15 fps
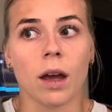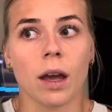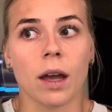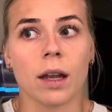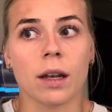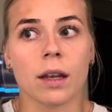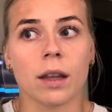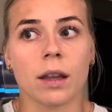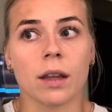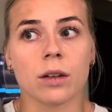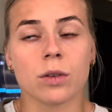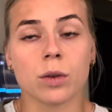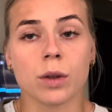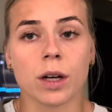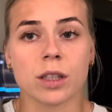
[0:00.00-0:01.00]
In the
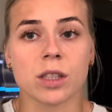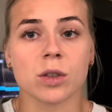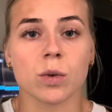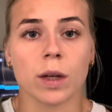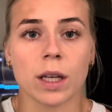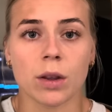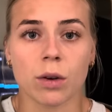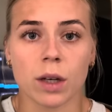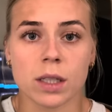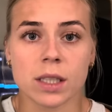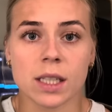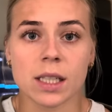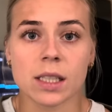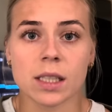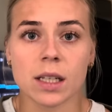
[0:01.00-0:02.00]
2023
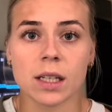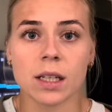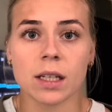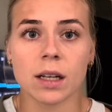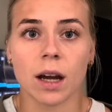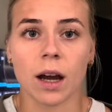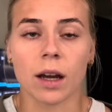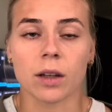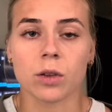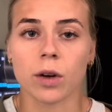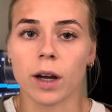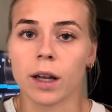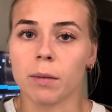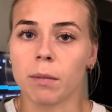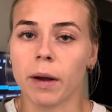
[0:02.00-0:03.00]
season, I
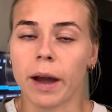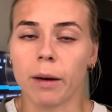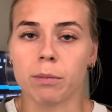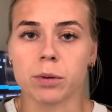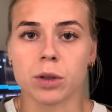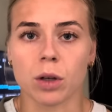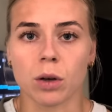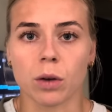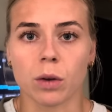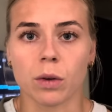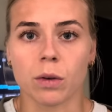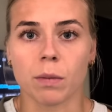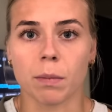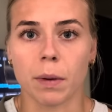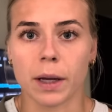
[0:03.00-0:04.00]
tried my
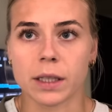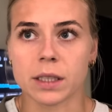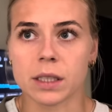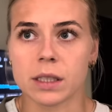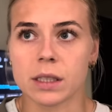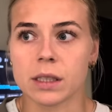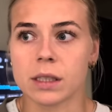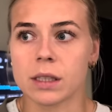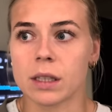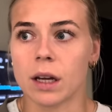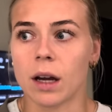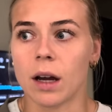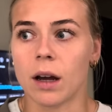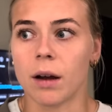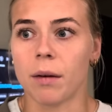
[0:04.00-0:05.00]
absolute best
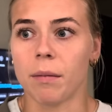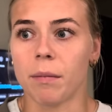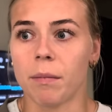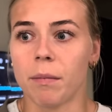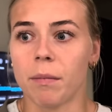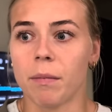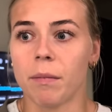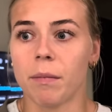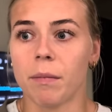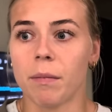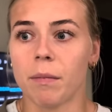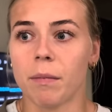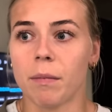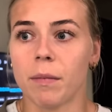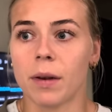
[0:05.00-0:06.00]

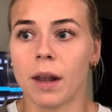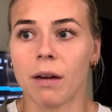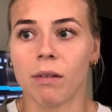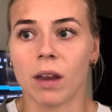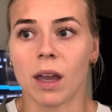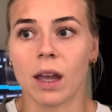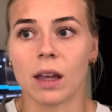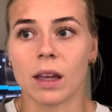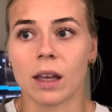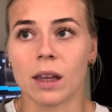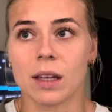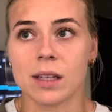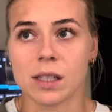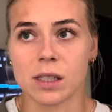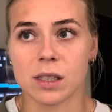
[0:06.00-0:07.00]
navigating
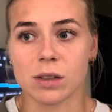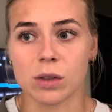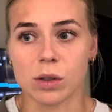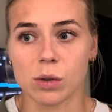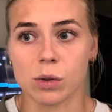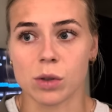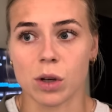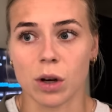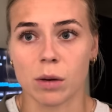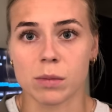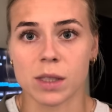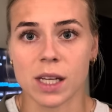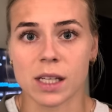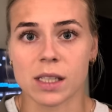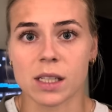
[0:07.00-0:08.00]
these new
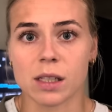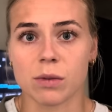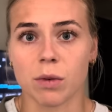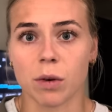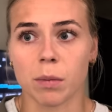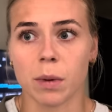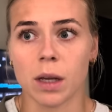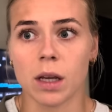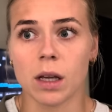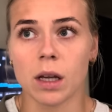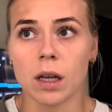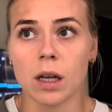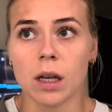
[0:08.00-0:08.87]
circumstances for me.